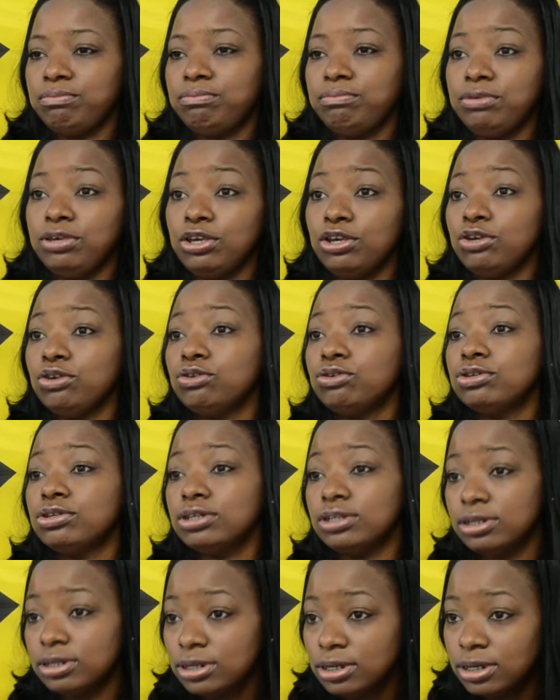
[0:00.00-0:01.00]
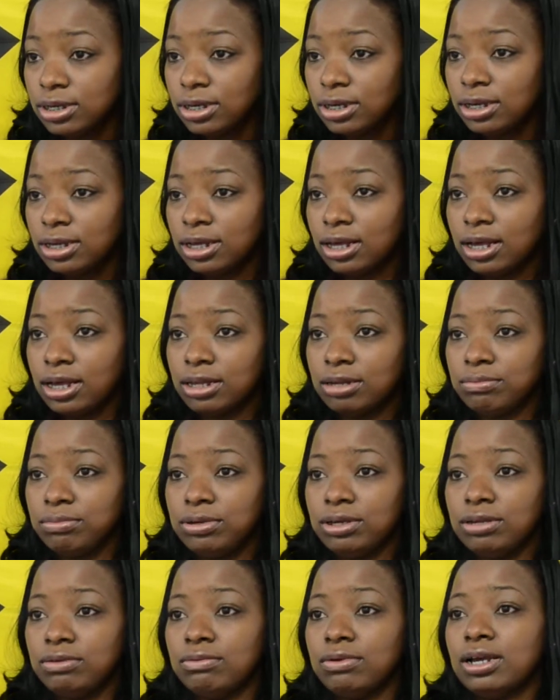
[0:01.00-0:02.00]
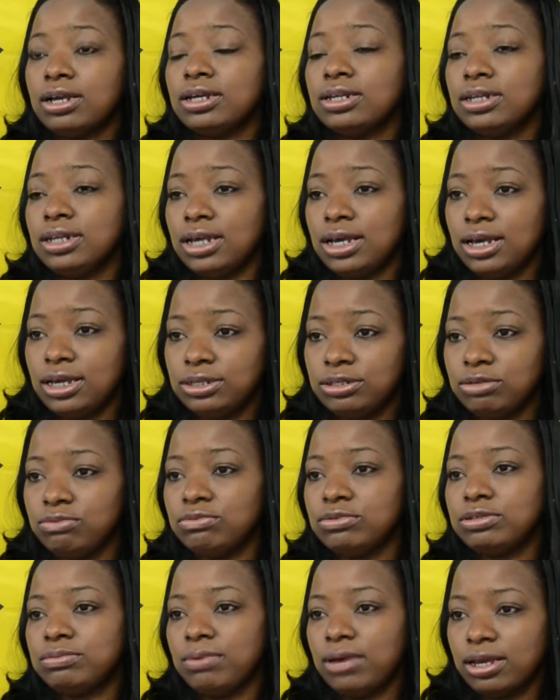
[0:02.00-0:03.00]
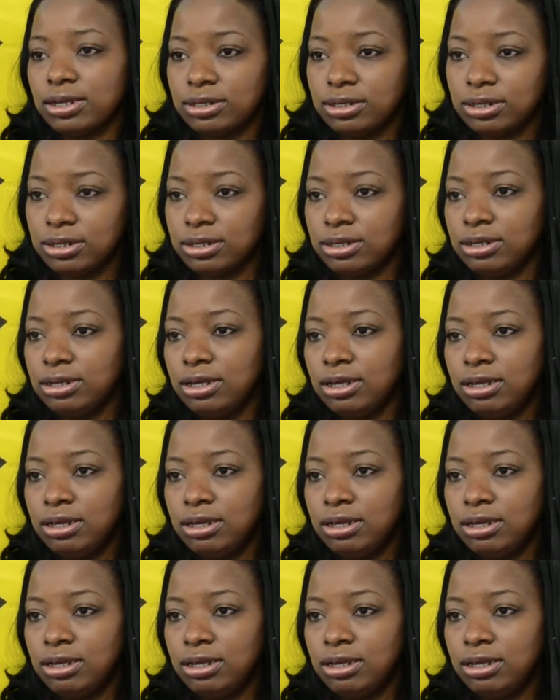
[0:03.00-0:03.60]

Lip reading: being good and being recognized and respected